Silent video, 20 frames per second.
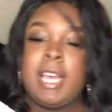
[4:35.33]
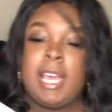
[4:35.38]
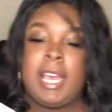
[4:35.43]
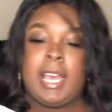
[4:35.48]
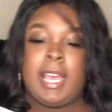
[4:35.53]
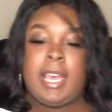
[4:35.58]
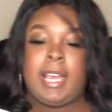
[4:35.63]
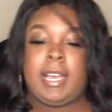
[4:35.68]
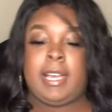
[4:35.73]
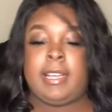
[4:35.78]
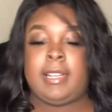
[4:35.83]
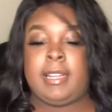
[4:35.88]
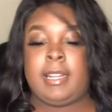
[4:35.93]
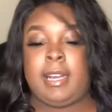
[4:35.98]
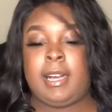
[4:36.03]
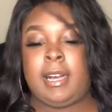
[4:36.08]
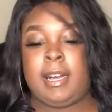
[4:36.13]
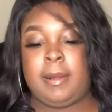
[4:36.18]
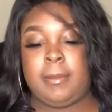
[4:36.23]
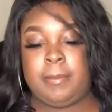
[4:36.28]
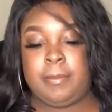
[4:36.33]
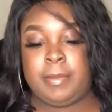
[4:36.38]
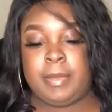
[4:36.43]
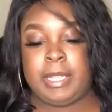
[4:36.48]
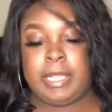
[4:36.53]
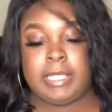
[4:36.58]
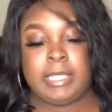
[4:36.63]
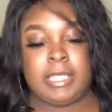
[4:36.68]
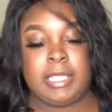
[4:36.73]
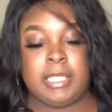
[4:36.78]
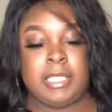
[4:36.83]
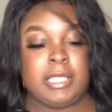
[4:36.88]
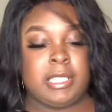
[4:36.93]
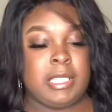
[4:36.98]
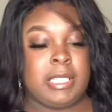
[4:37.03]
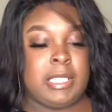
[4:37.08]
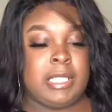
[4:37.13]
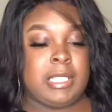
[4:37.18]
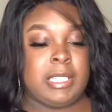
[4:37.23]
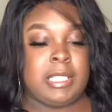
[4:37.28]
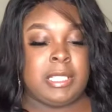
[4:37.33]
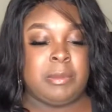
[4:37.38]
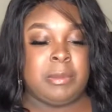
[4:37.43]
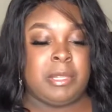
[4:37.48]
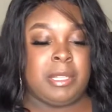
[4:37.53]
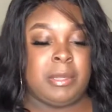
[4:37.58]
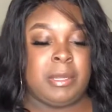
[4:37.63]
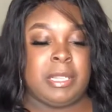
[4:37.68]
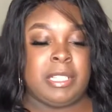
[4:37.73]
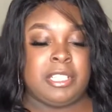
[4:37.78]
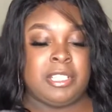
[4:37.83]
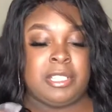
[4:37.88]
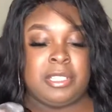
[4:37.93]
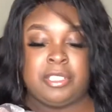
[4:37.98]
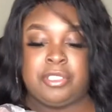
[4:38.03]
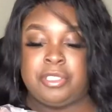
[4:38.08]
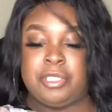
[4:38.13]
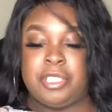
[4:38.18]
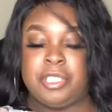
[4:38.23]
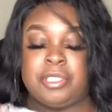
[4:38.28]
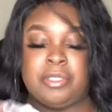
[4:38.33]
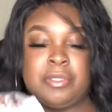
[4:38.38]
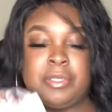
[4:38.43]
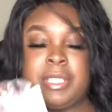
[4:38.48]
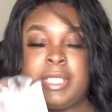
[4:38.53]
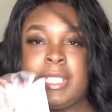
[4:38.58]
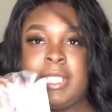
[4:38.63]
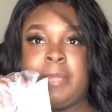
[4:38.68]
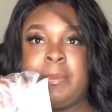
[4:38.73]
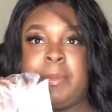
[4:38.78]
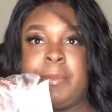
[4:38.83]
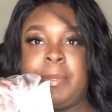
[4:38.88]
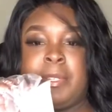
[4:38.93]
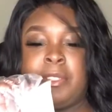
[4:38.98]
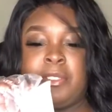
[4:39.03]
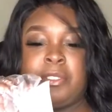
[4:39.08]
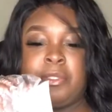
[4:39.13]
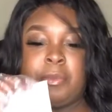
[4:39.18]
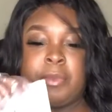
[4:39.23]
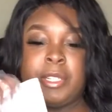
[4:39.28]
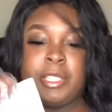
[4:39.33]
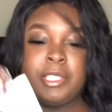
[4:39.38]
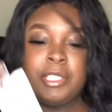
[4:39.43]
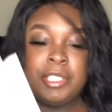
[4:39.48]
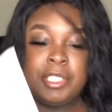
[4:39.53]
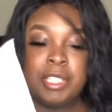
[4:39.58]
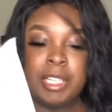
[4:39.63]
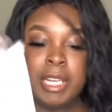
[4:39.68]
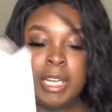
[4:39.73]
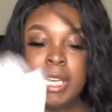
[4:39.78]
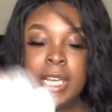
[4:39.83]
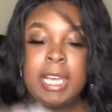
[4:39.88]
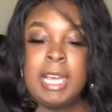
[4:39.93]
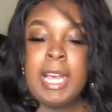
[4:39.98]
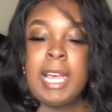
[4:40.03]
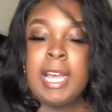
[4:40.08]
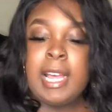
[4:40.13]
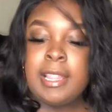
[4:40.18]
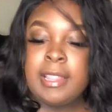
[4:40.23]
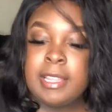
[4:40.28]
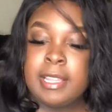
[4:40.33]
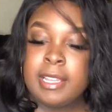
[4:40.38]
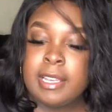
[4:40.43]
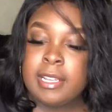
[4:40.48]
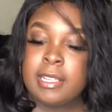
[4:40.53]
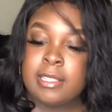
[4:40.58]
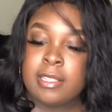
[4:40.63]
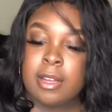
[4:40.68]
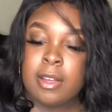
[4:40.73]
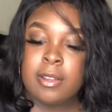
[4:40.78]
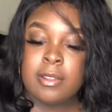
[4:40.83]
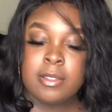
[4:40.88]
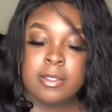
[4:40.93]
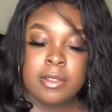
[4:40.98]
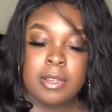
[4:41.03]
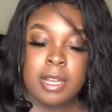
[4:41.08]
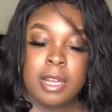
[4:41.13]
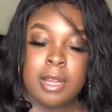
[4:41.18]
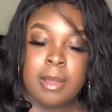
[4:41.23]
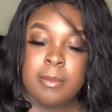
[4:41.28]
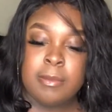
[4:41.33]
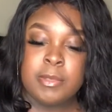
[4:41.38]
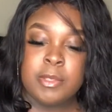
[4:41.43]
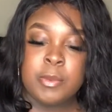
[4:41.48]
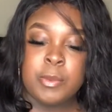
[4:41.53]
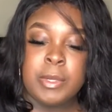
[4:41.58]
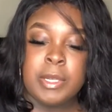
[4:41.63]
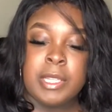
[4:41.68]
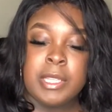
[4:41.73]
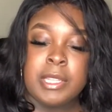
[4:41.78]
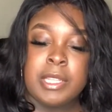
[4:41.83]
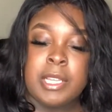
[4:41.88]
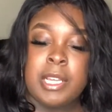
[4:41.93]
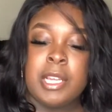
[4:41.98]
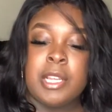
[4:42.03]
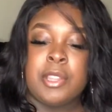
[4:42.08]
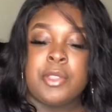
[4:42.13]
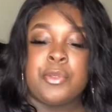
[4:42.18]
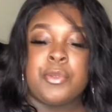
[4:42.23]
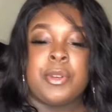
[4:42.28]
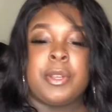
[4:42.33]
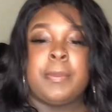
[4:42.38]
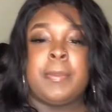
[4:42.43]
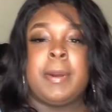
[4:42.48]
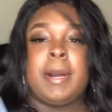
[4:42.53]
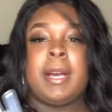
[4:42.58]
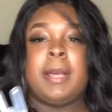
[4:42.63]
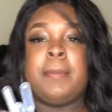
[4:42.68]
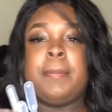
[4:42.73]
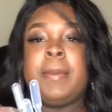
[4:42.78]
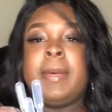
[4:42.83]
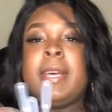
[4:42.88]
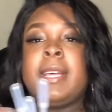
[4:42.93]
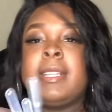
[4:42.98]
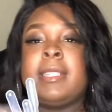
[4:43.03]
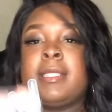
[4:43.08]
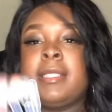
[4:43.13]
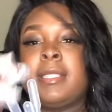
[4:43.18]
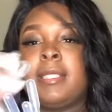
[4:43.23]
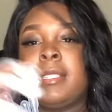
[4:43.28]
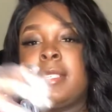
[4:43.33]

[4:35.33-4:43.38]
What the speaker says: And this is just a traditional 60 millimeter syringe. And then this also comes with 3 pipettes.